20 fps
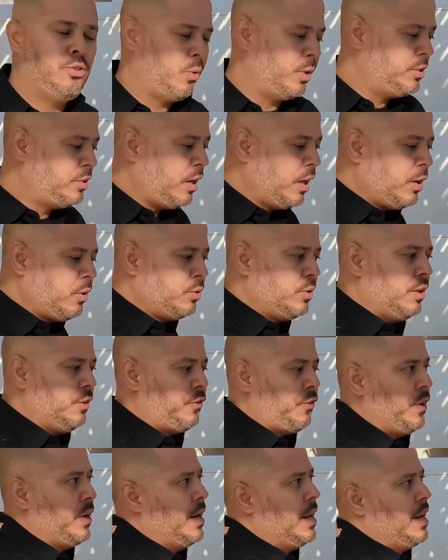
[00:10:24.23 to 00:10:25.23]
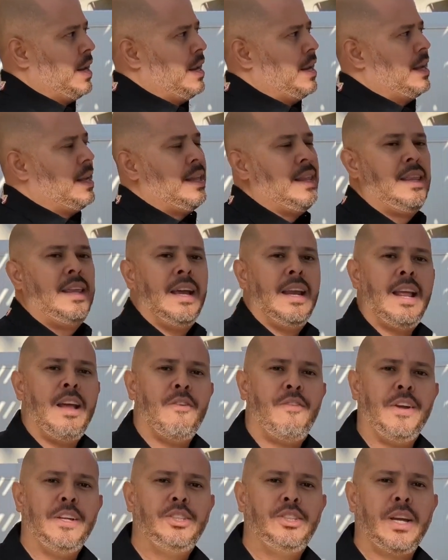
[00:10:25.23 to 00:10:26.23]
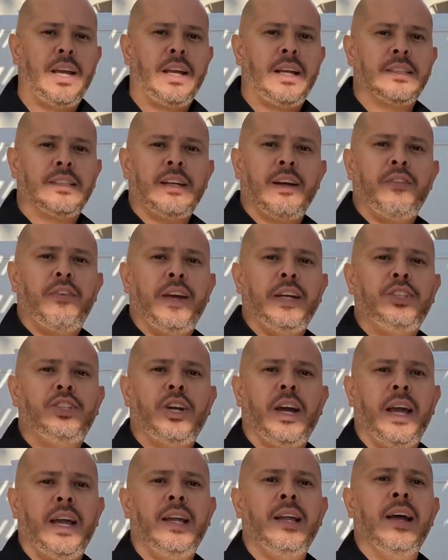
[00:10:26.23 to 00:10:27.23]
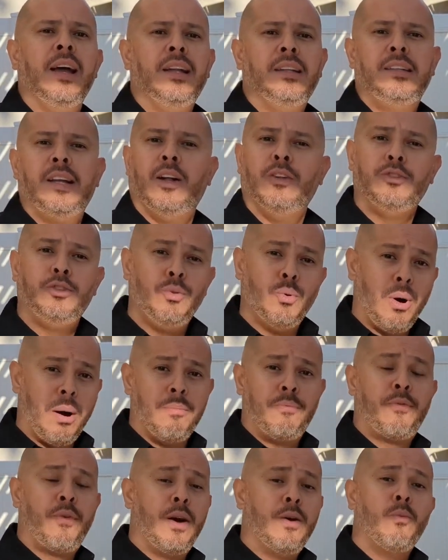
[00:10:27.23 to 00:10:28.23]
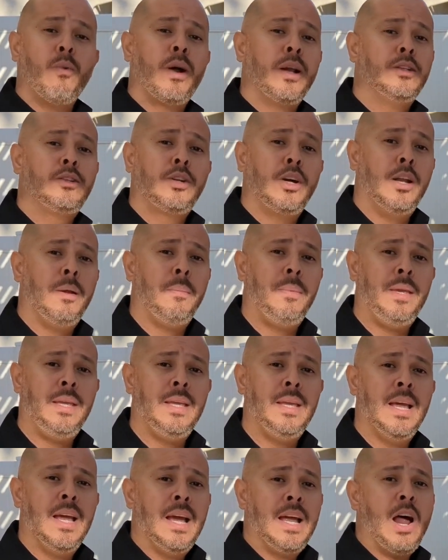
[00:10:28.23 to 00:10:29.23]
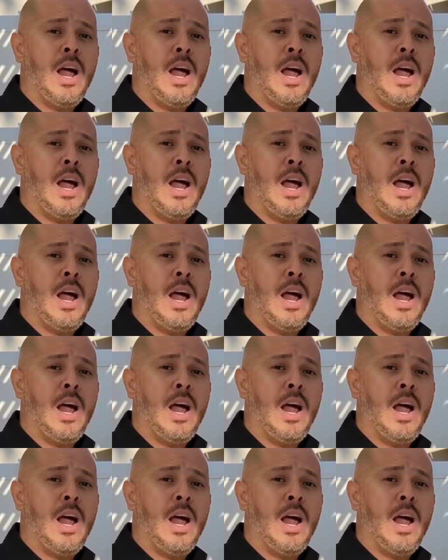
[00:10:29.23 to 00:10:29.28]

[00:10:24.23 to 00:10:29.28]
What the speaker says: So it's a little different than FHA because FHA tells you upfront what it's going to be.